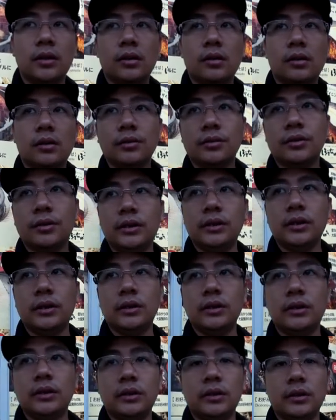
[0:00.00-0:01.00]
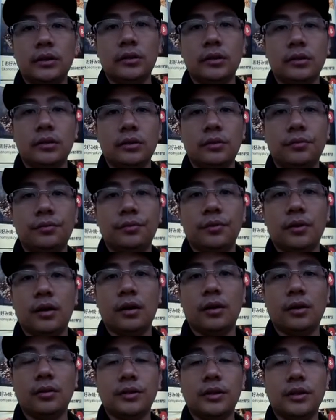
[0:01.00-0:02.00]
on
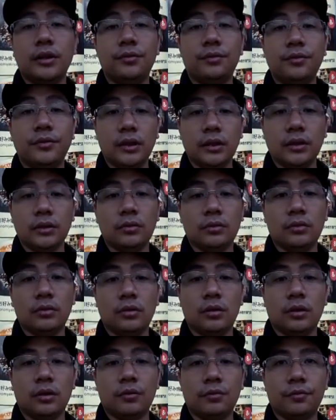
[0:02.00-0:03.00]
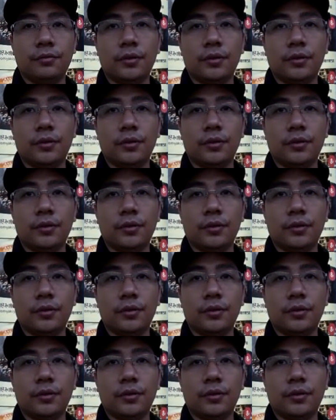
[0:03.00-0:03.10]
the evening of